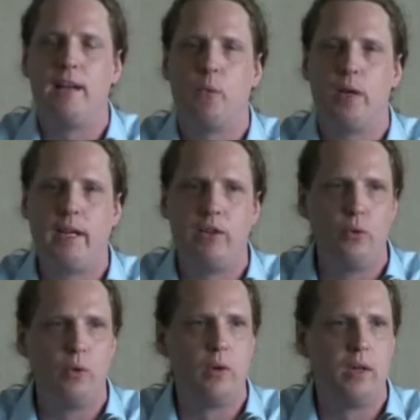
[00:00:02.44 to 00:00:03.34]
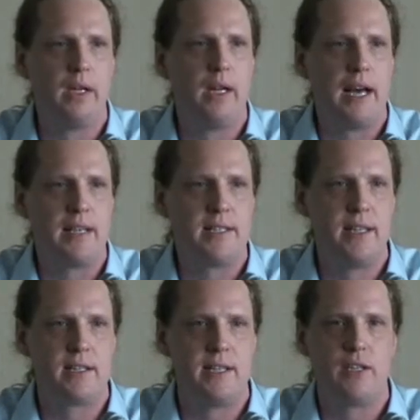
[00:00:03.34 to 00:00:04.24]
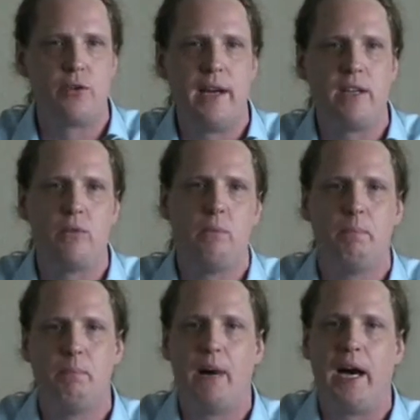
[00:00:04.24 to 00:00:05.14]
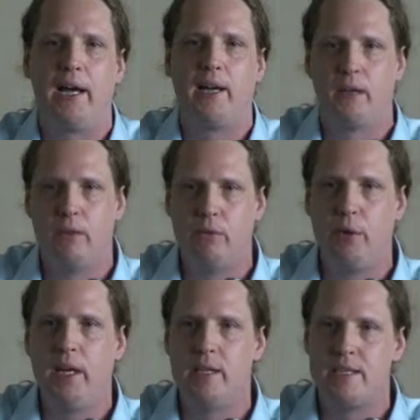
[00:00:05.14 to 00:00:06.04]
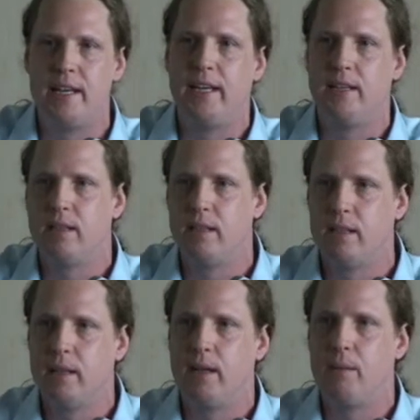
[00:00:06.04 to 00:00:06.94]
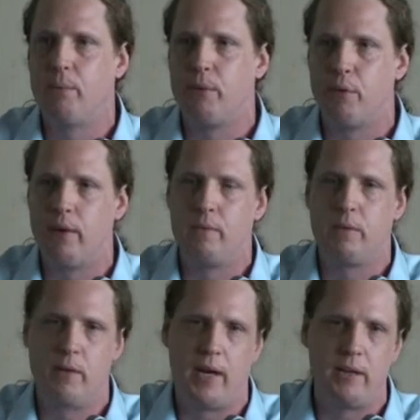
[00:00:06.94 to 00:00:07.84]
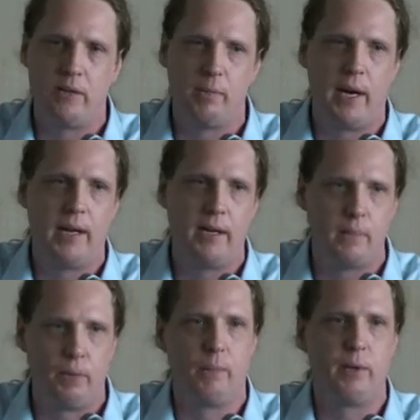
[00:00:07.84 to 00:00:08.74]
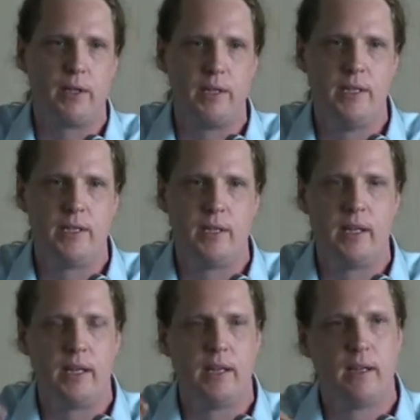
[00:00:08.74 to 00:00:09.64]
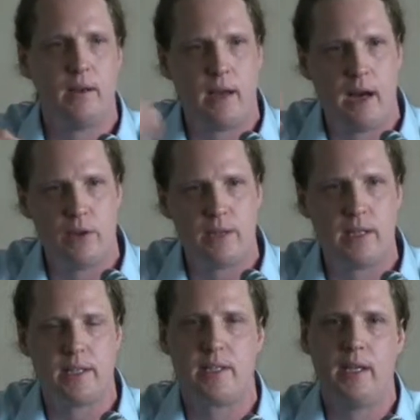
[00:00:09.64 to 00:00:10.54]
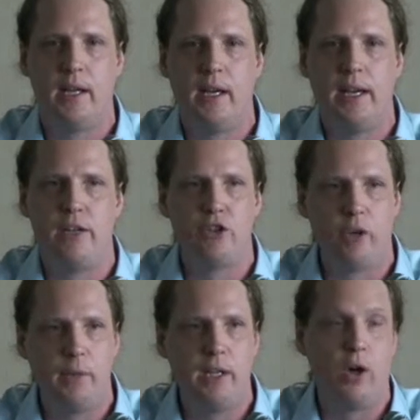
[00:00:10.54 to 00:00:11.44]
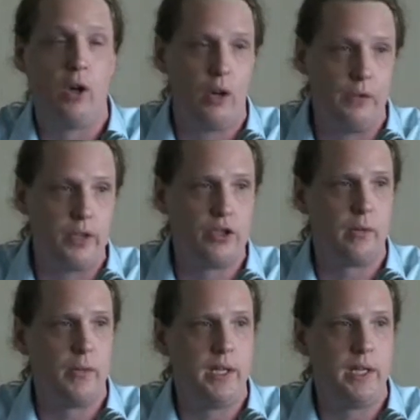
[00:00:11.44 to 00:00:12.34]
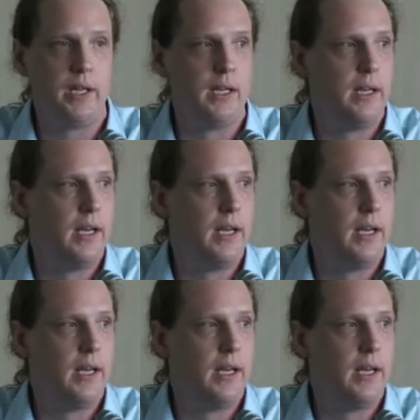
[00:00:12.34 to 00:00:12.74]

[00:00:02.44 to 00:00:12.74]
and what they do in the last years, they try to buy real estate. They try to buy properties in houses in Germany, all over Germany,